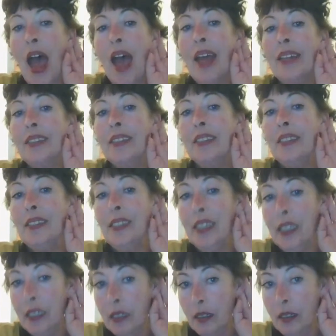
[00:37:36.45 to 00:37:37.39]
and
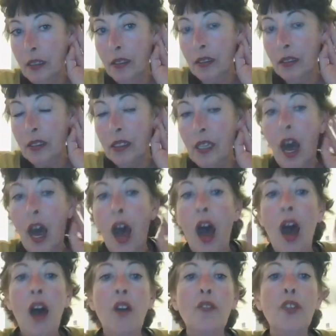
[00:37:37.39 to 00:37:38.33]
signals
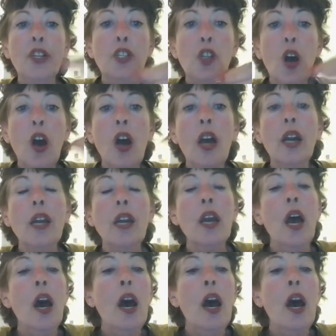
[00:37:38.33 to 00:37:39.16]
of the dog